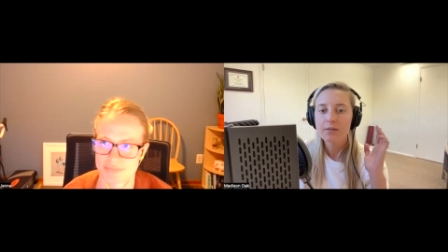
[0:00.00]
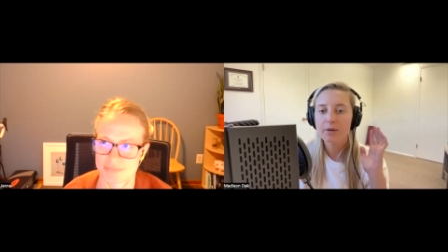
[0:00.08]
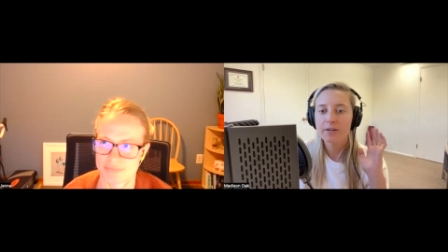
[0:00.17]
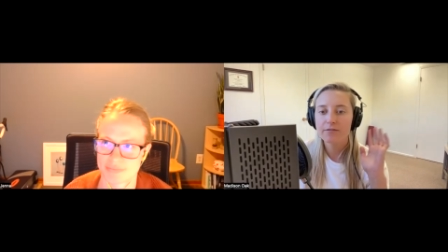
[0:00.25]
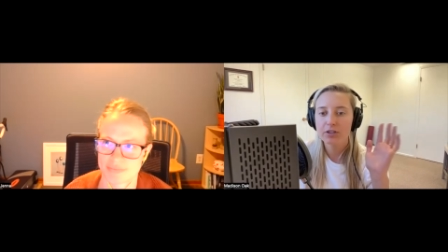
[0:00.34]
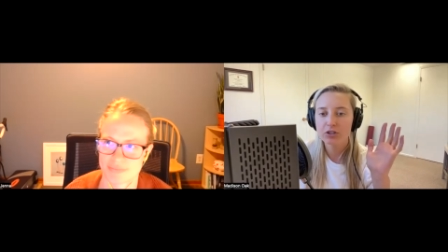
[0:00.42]
But
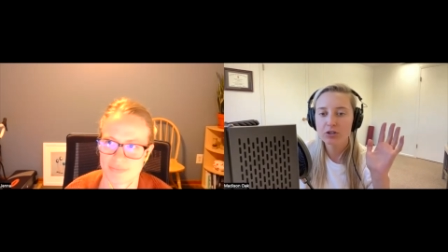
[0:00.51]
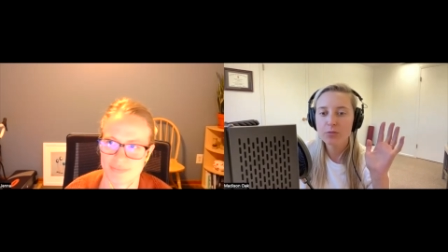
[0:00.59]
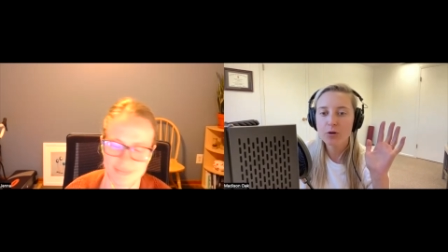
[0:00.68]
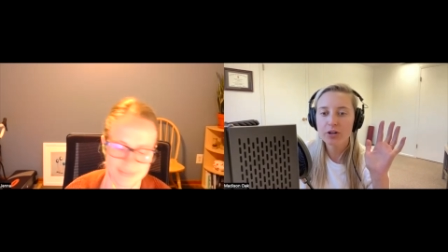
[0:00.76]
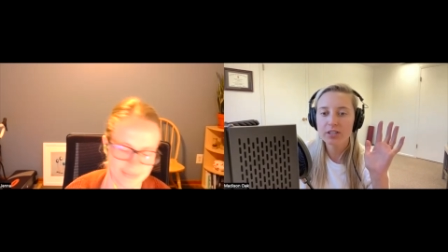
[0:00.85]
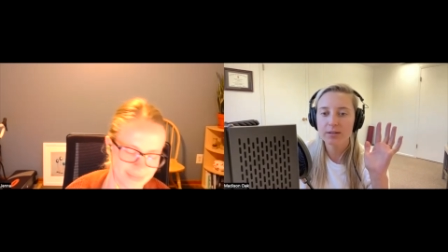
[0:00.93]
a vision
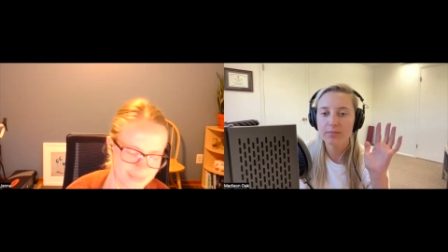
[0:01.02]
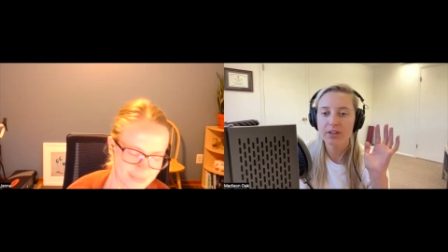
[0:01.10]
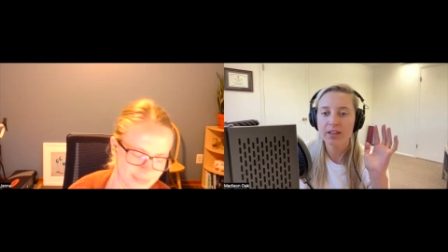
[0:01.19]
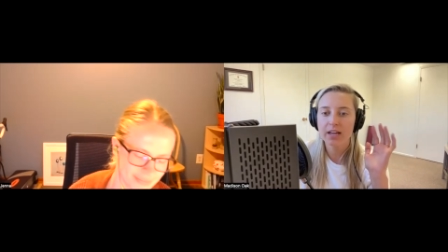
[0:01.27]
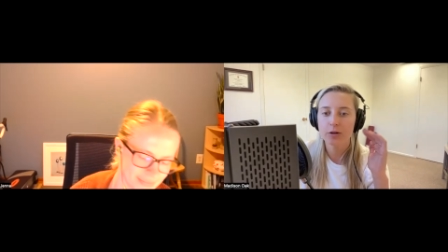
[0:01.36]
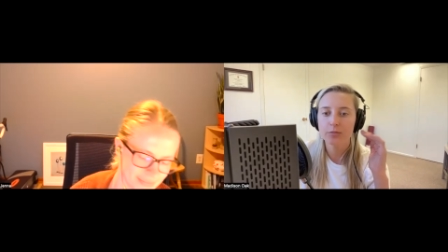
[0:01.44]
board is
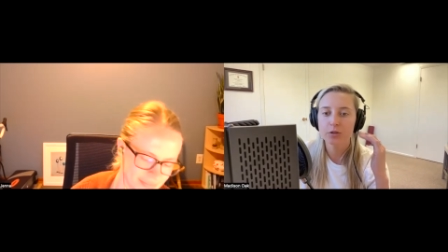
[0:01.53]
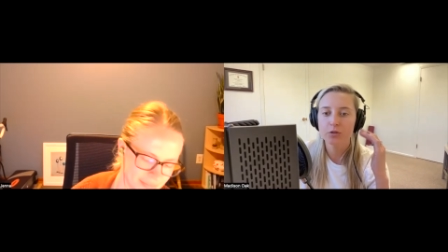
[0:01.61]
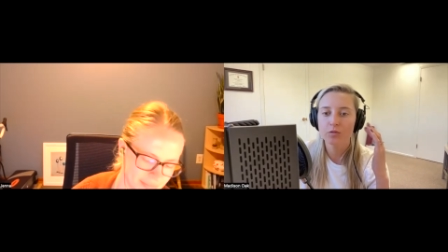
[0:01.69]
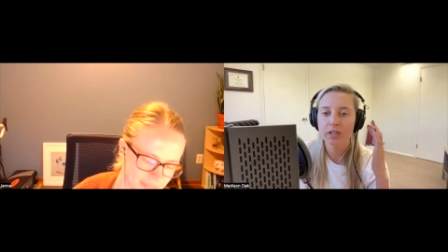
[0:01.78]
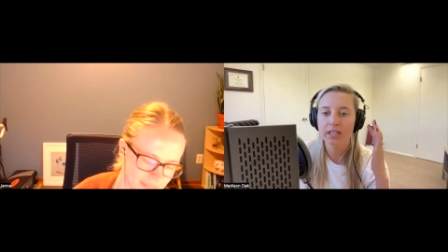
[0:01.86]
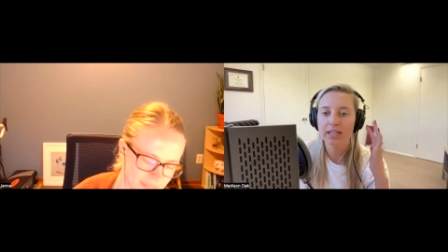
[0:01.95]
something that helps you
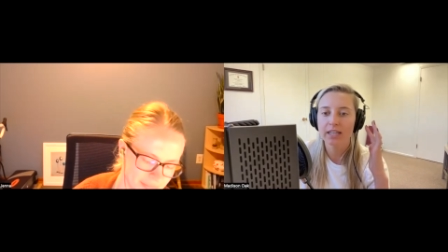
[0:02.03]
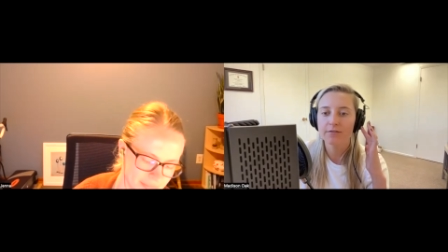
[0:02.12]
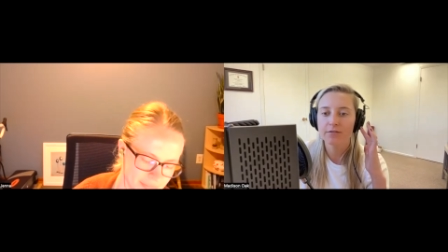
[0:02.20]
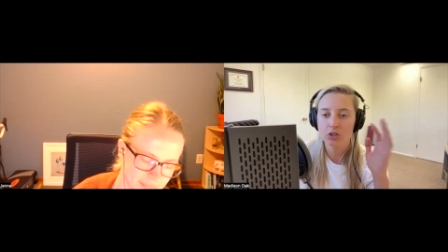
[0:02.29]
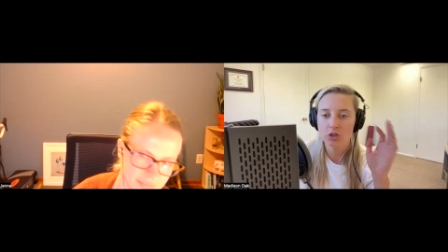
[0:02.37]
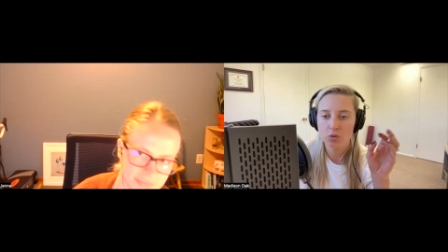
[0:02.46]
really like
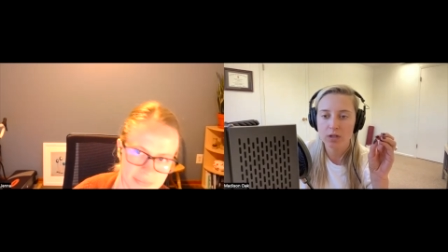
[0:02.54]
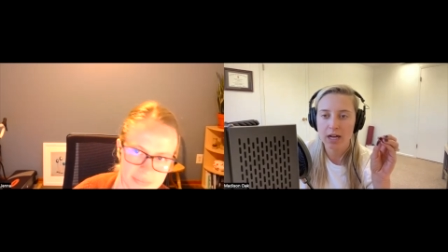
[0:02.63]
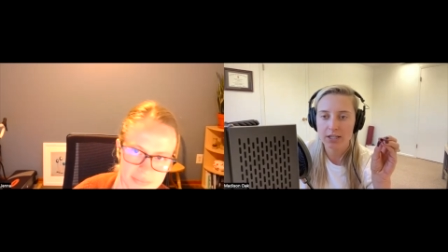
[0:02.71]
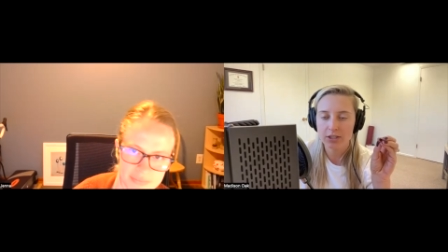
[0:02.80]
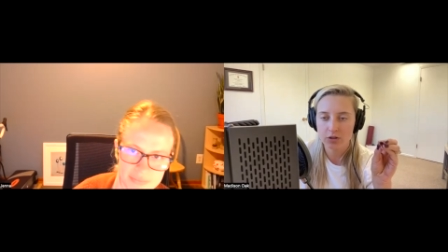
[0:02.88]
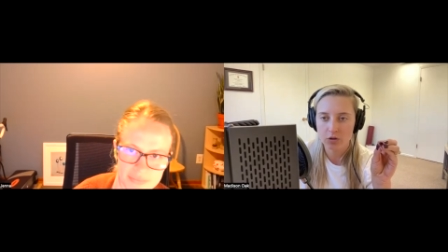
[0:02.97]

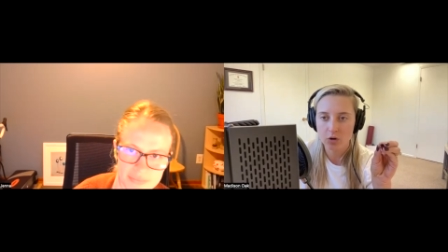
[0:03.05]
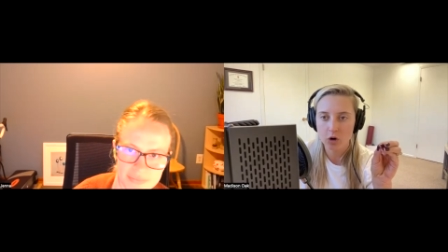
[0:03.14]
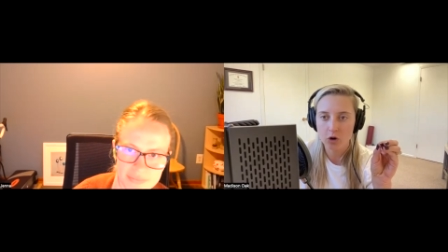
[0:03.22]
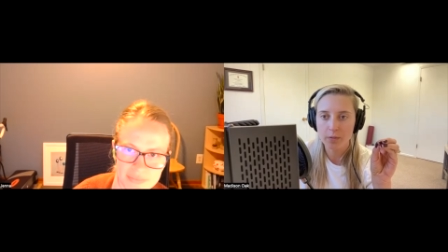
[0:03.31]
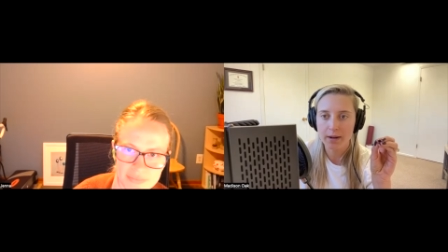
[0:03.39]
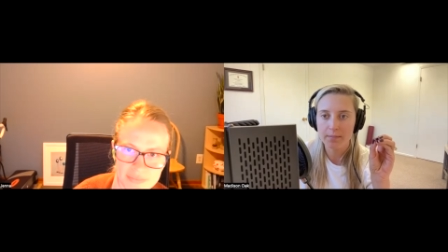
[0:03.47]
visualize your
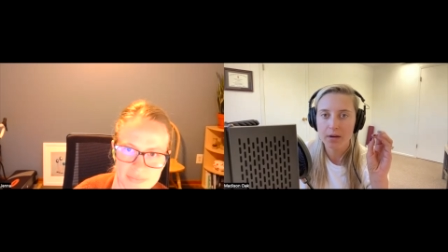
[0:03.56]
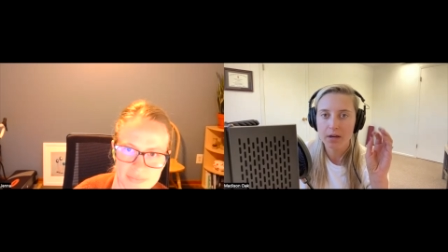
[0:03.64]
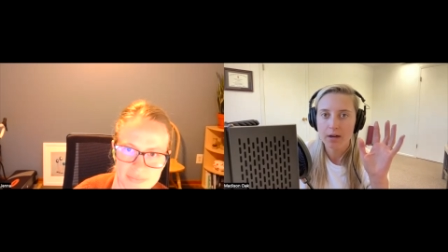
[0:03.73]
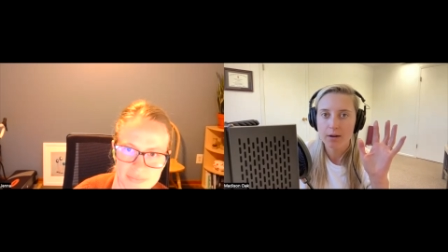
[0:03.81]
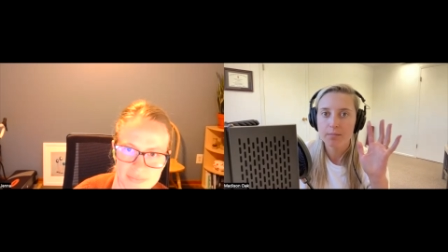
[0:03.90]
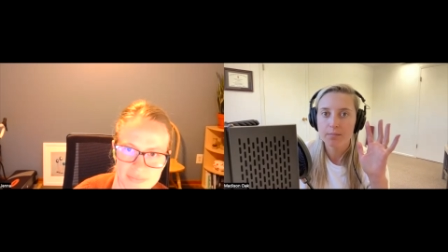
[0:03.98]
goal by
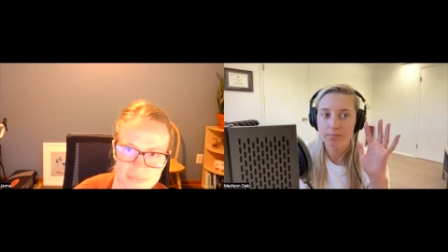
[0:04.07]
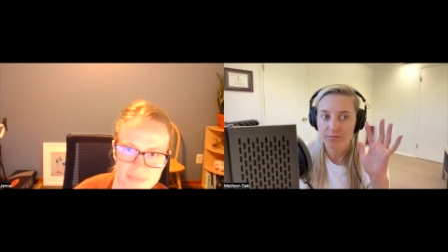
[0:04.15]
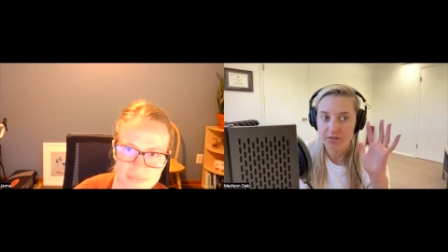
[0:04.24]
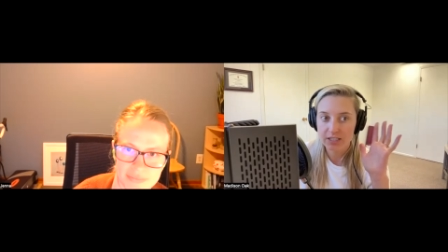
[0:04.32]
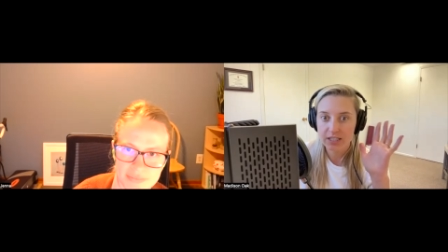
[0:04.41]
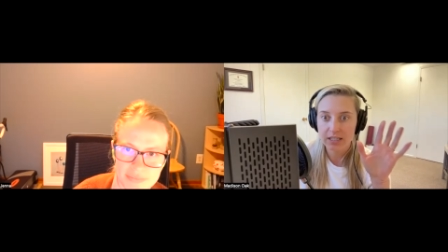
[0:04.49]

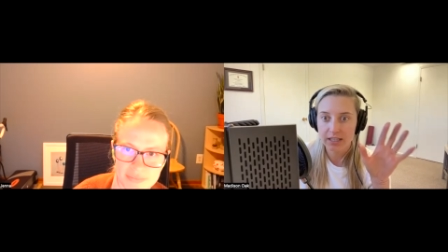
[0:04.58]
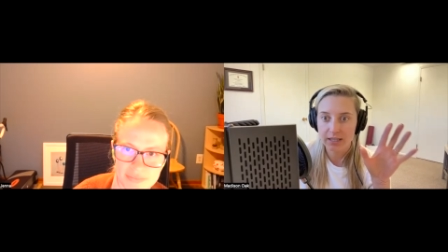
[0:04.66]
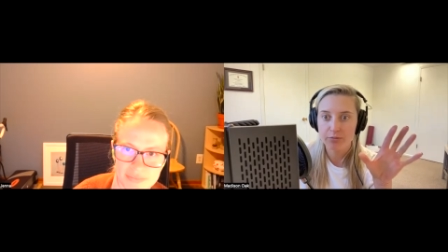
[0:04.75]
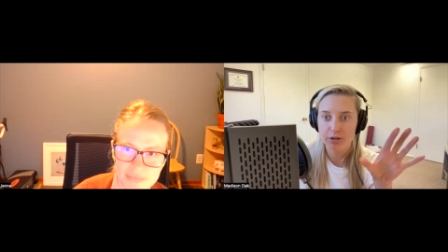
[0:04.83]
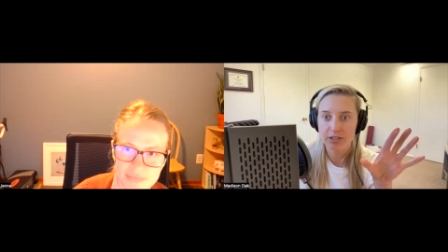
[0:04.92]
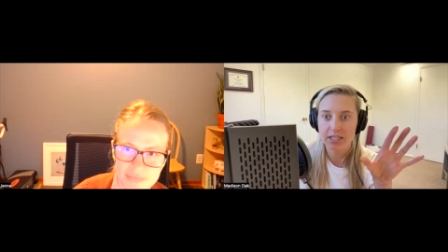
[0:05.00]
physically
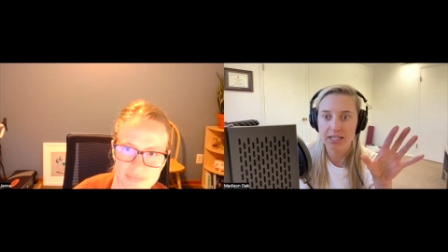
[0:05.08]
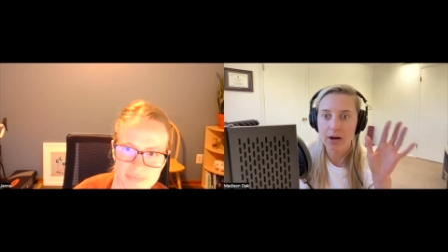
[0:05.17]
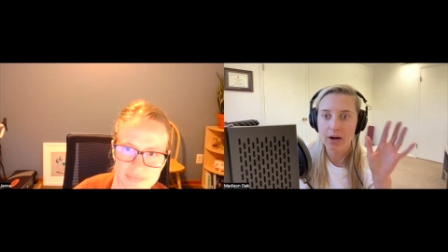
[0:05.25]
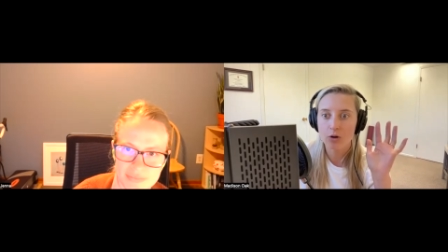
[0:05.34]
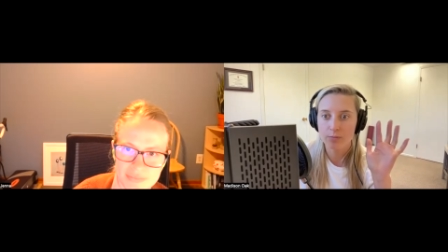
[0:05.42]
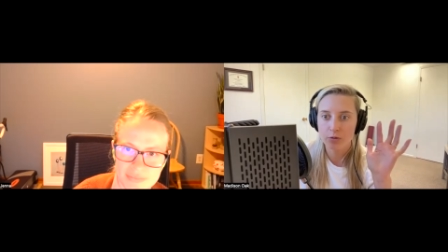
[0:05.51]
printing
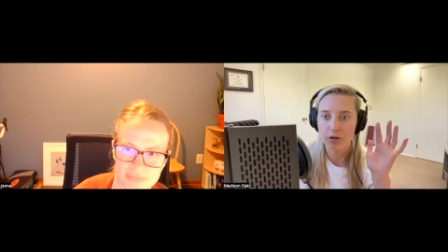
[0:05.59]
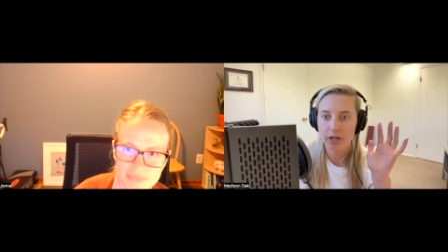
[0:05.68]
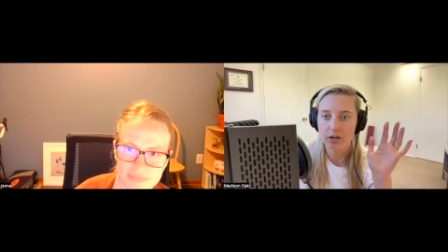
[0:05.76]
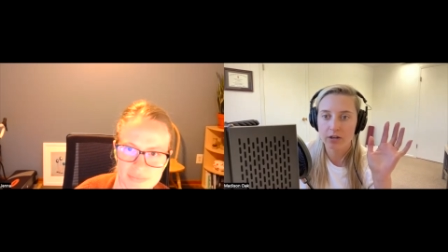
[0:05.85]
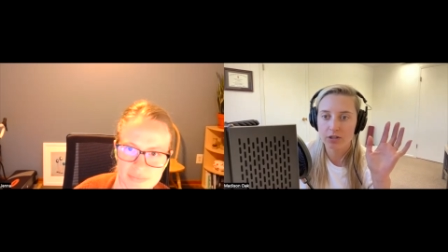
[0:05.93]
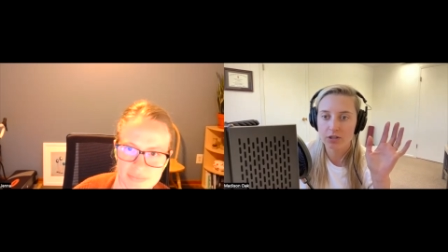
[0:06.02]
out or putting
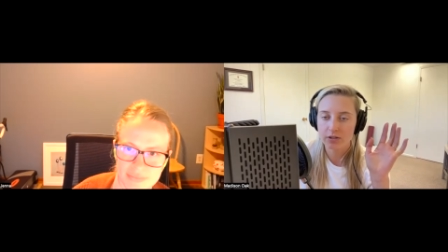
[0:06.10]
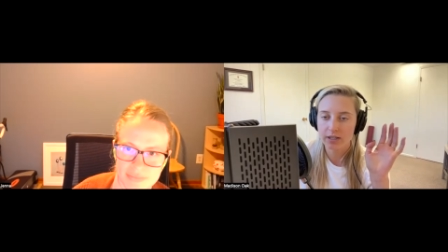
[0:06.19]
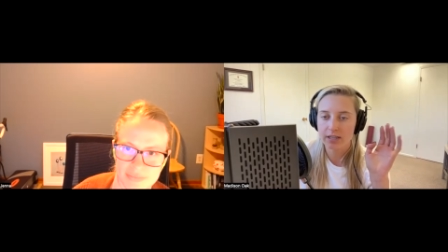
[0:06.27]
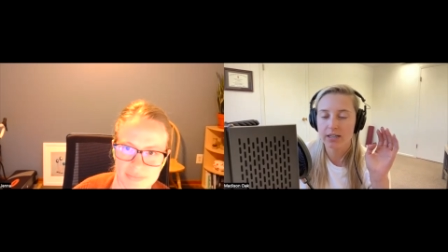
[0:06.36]
on a screen.